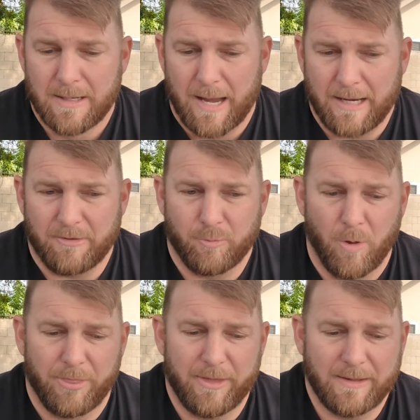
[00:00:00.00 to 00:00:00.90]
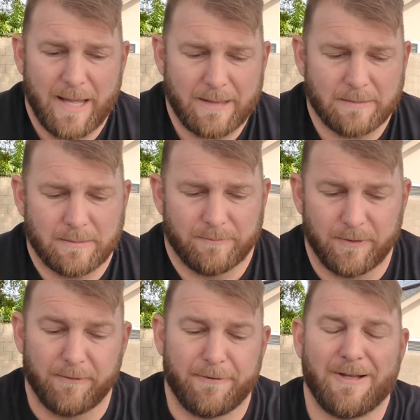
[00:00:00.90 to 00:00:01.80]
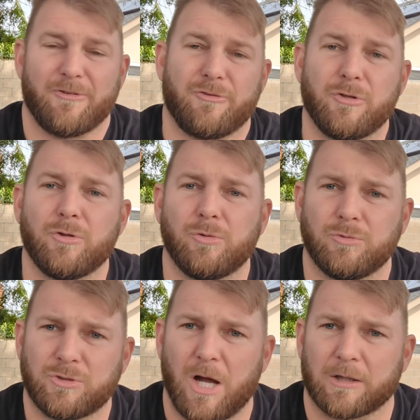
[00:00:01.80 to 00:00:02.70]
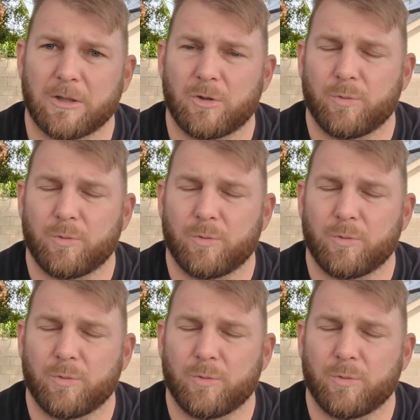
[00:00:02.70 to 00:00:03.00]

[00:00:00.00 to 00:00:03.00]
and it's one thing that Villa fans do talk